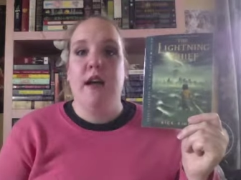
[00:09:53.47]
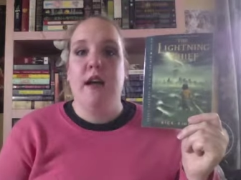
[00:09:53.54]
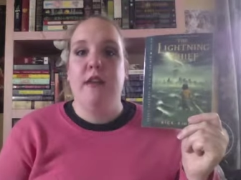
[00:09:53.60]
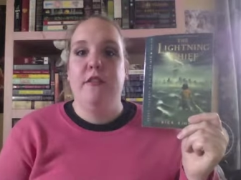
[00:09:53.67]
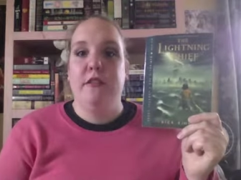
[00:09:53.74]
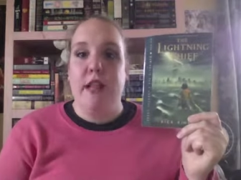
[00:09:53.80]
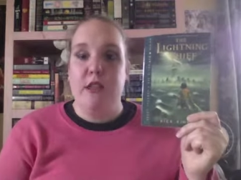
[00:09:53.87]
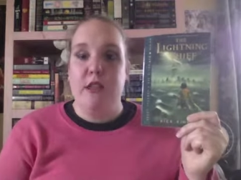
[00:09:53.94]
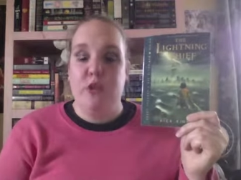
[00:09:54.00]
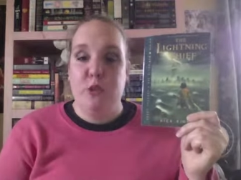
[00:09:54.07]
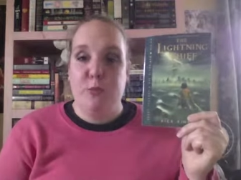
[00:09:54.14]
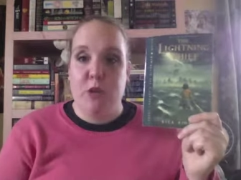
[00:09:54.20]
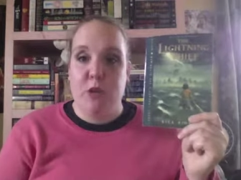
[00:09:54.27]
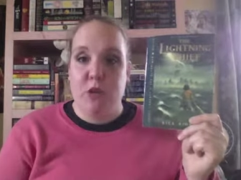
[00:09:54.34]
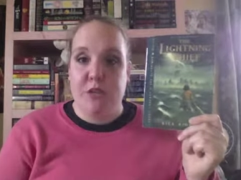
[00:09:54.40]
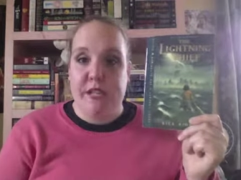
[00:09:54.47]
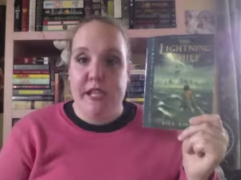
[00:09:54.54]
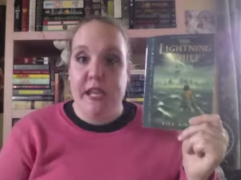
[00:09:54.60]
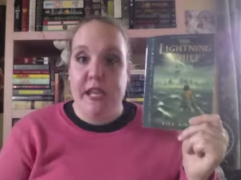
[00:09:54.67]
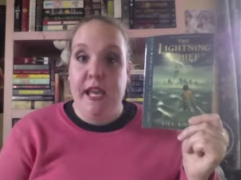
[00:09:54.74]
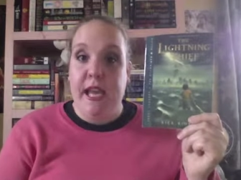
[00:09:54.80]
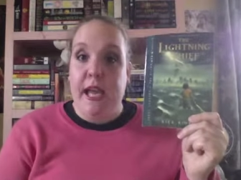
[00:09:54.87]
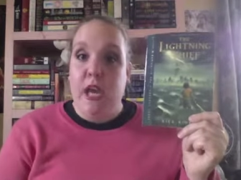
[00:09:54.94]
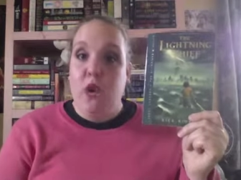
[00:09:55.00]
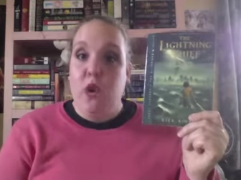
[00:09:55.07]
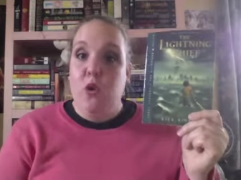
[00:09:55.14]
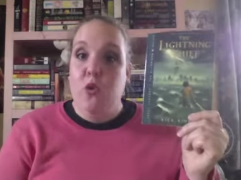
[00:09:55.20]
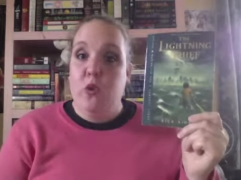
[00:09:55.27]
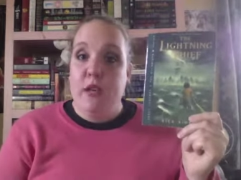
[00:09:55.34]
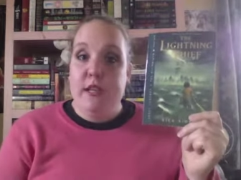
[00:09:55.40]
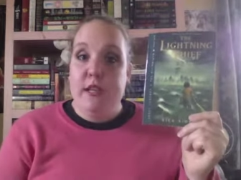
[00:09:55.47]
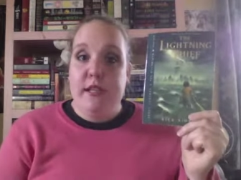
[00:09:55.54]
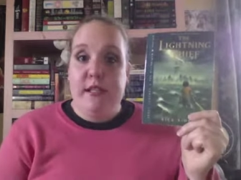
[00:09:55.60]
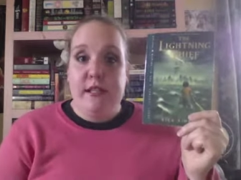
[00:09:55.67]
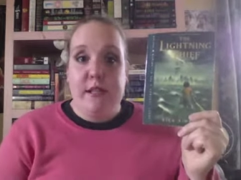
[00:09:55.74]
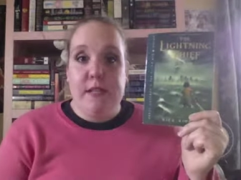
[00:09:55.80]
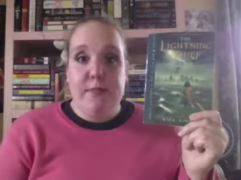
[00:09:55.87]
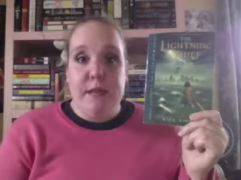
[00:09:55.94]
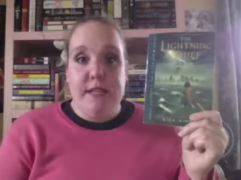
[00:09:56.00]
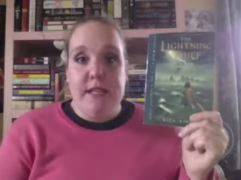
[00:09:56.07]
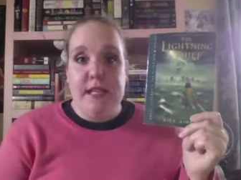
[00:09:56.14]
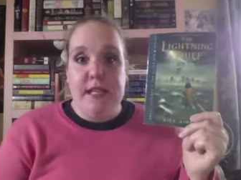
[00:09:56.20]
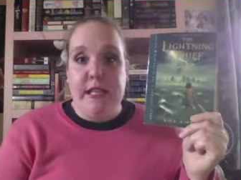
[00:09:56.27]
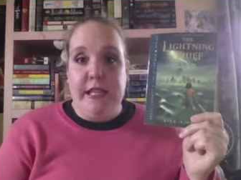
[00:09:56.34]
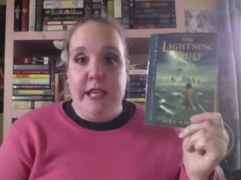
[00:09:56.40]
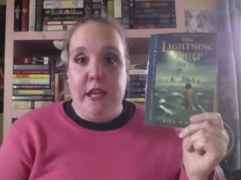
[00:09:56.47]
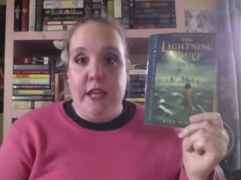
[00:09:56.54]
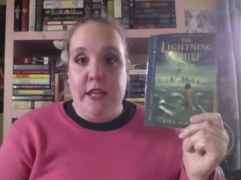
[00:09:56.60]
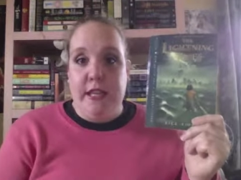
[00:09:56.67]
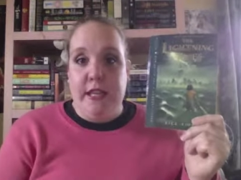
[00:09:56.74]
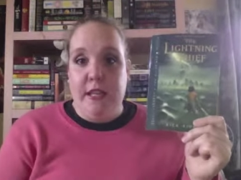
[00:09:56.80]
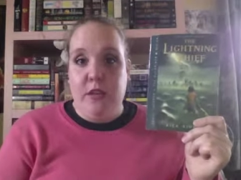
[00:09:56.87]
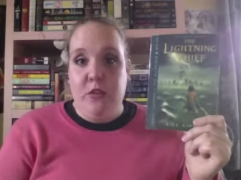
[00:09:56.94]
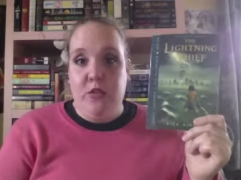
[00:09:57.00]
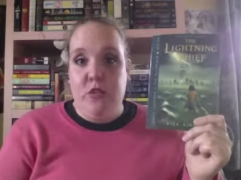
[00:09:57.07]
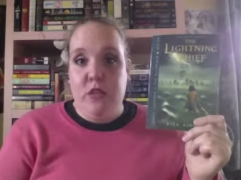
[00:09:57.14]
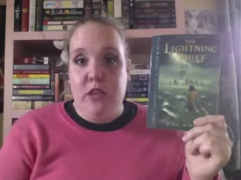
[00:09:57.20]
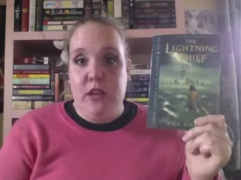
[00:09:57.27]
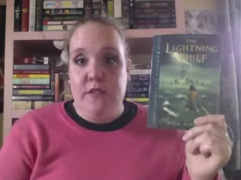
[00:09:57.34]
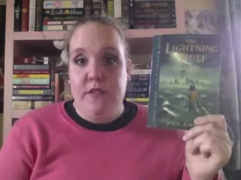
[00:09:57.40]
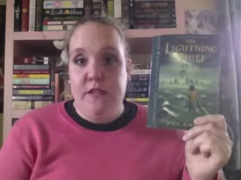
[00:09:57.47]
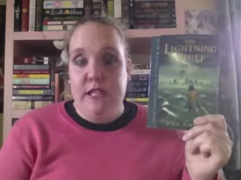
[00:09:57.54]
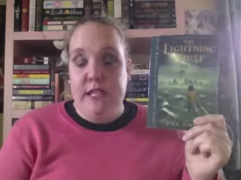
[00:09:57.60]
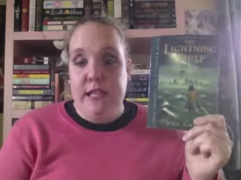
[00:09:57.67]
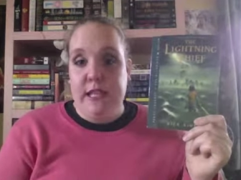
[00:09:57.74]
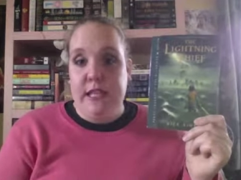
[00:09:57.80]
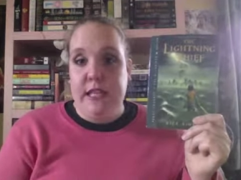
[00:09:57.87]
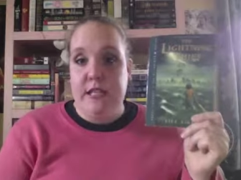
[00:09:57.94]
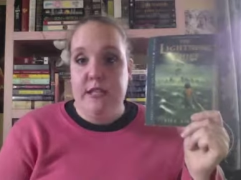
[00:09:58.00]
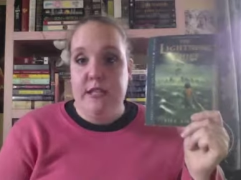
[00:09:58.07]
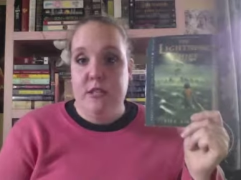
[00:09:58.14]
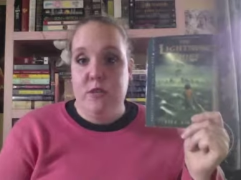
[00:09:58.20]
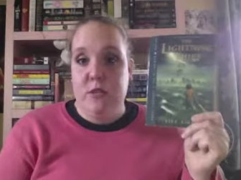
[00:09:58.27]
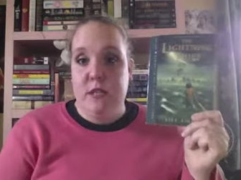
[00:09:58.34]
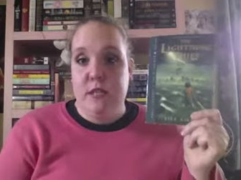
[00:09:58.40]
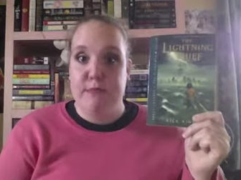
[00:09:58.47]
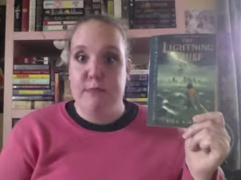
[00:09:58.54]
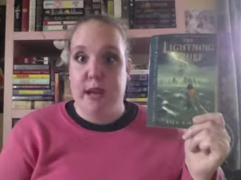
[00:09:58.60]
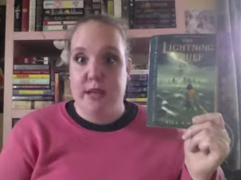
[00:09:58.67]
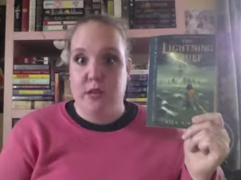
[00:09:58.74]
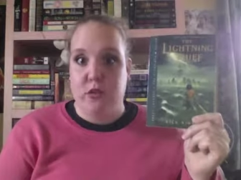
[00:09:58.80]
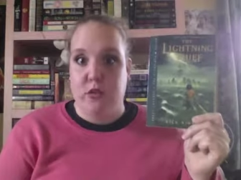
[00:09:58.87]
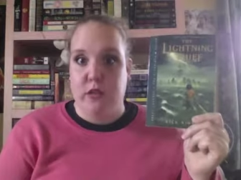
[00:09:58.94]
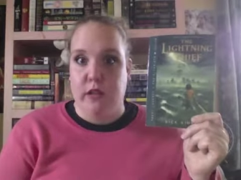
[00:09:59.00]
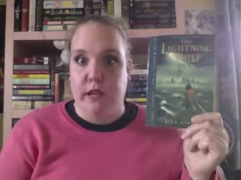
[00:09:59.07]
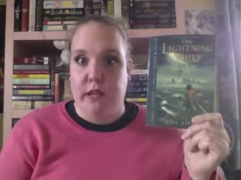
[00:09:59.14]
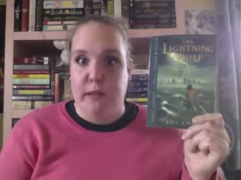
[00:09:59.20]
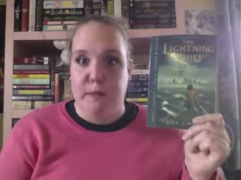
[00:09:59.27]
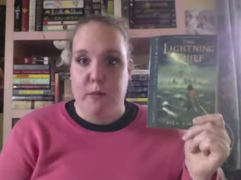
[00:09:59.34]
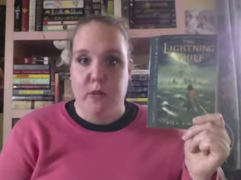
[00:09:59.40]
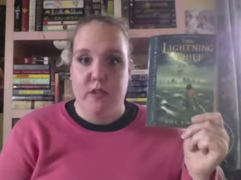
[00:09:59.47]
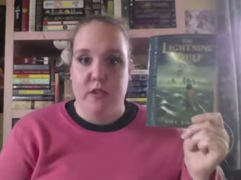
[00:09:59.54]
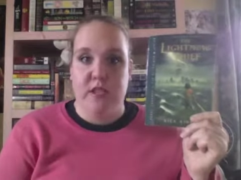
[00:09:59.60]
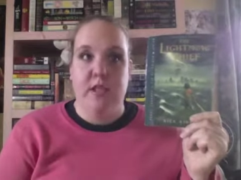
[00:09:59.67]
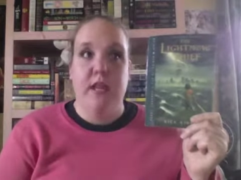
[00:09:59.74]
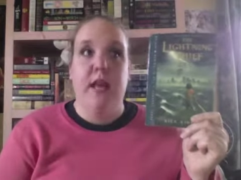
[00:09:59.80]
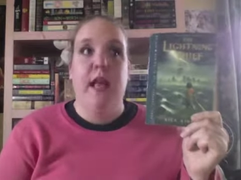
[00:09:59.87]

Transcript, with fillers: follows Percy, who is basically accused of stealing Zeus's master lightning bolt.